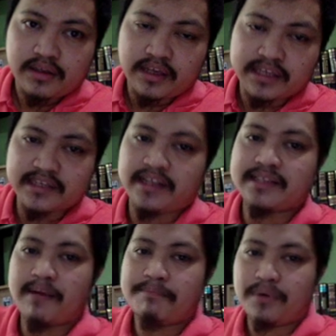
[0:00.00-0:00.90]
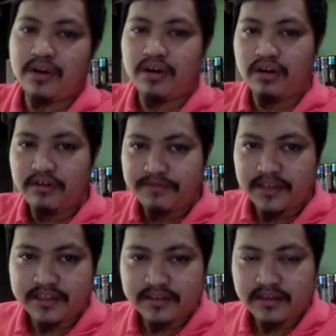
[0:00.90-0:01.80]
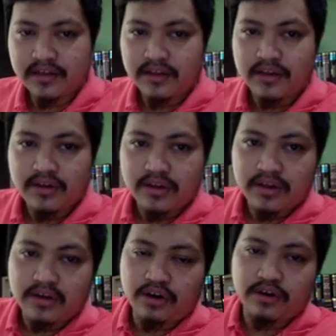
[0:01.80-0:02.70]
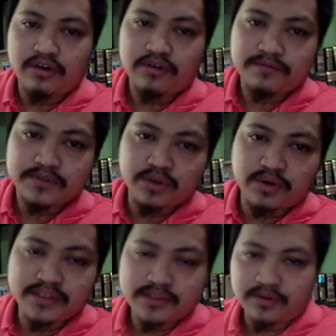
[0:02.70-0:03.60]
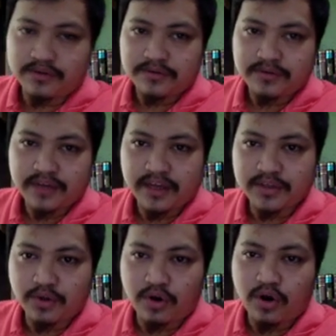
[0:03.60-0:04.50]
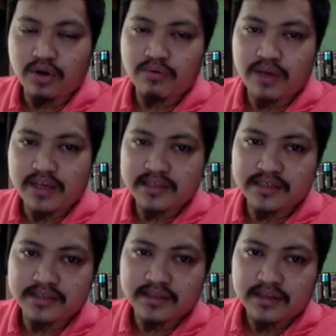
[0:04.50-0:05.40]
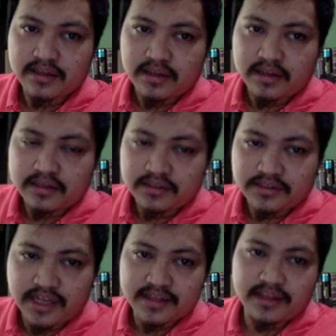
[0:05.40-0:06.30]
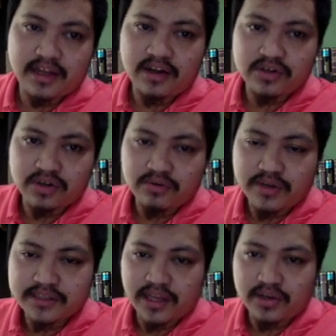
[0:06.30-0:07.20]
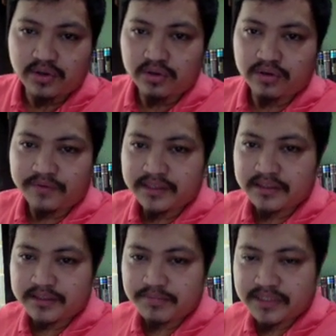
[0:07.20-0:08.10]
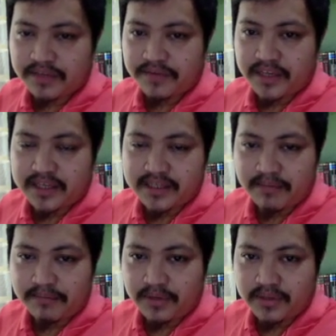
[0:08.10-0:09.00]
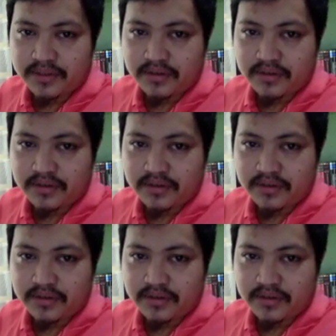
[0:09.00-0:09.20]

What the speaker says: is an example of this of so and so. Okay, so always jot down, always take note of specific examples